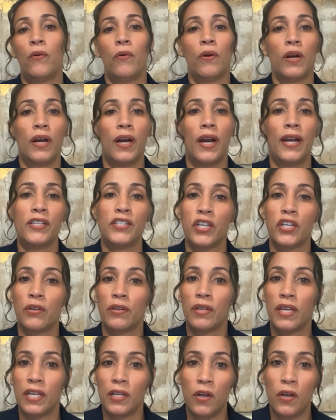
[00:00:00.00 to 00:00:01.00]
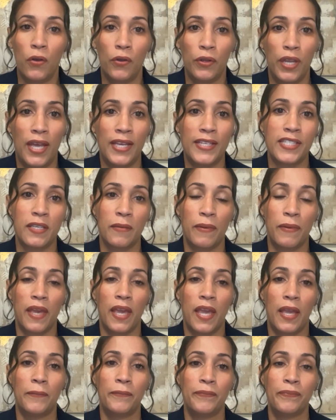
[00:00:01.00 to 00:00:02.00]
or do you need a
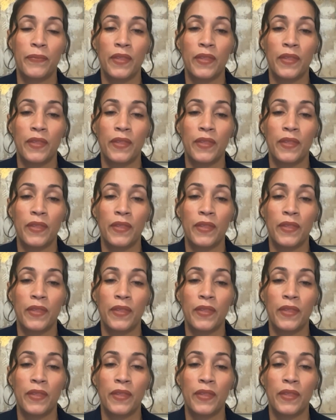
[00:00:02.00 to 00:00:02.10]
colonoscopy?